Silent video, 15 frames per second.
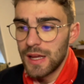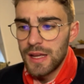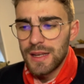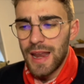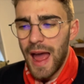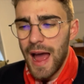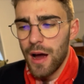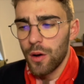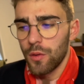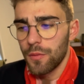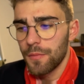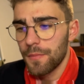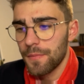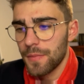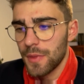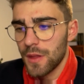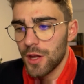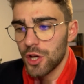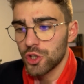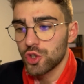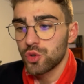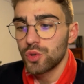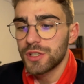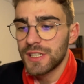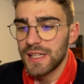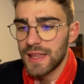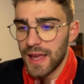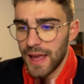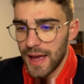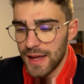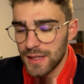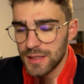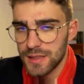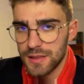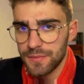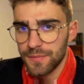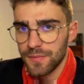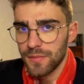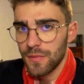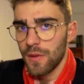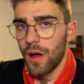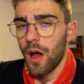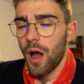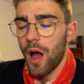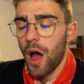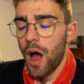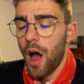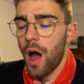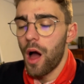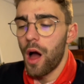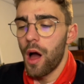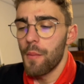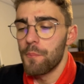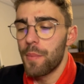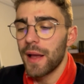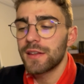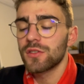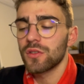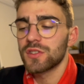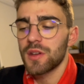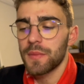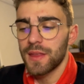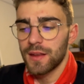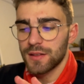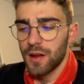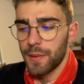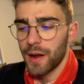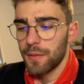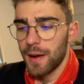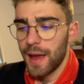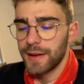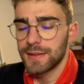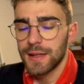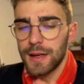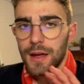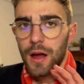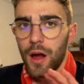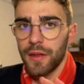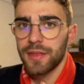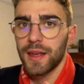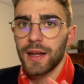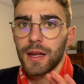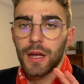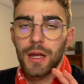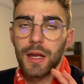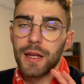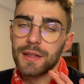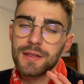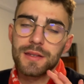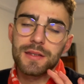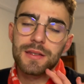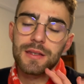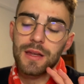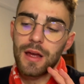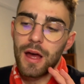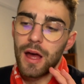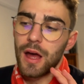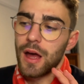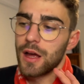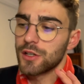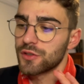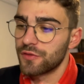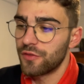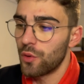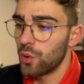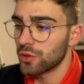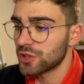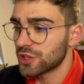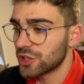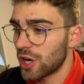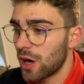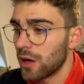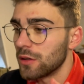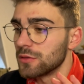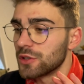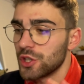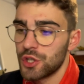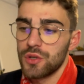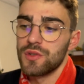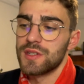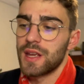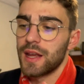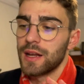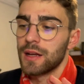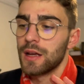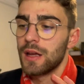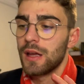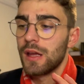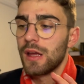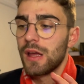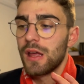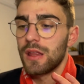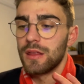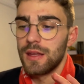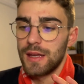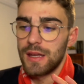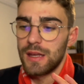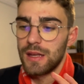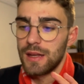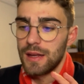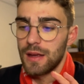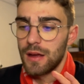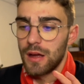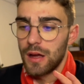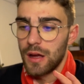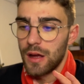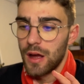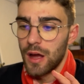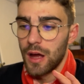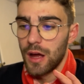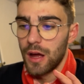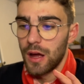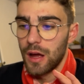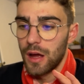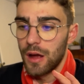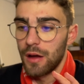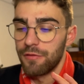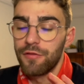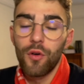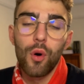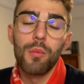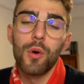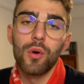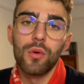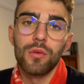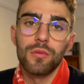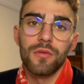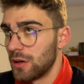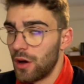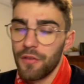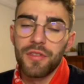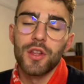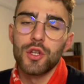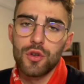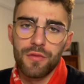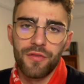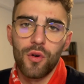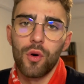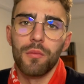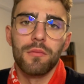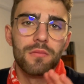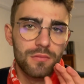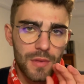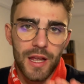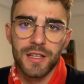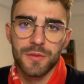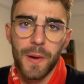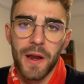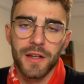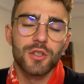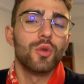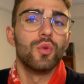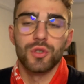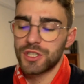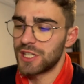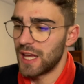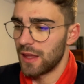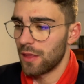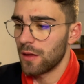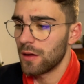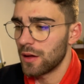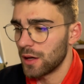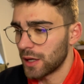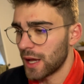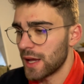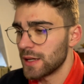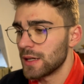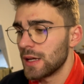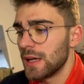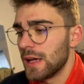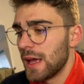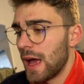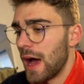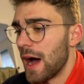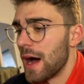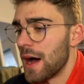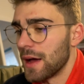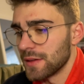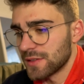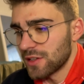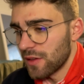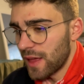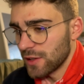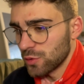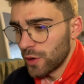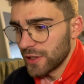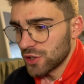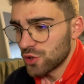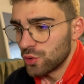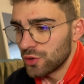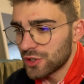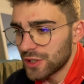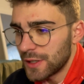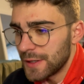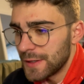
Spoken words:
Now, sus ideas, based on something that's coming up later, I think it's Schwarzschild using the formal of the you form in Spanish, usted, okay? So that's why it's sus.